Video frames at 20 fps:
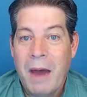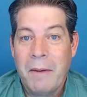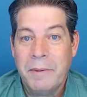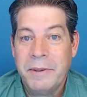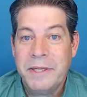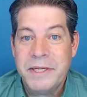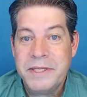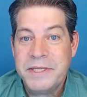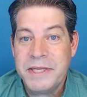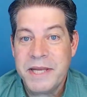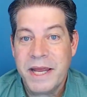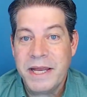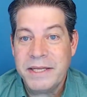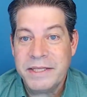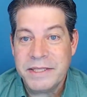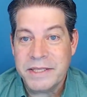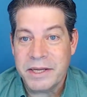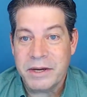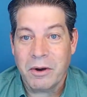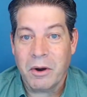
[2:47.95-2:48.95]
many
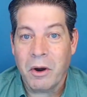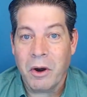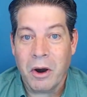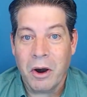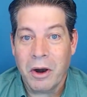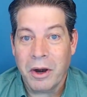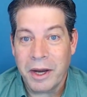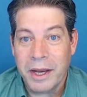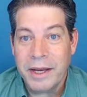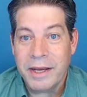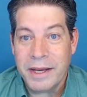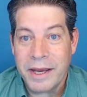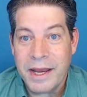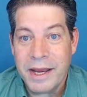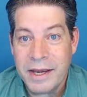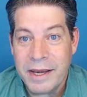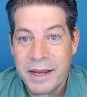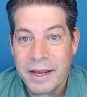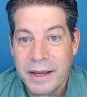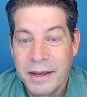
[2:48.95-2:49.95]
states there are in
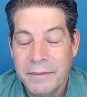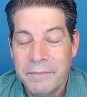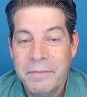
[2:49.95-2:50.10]
India.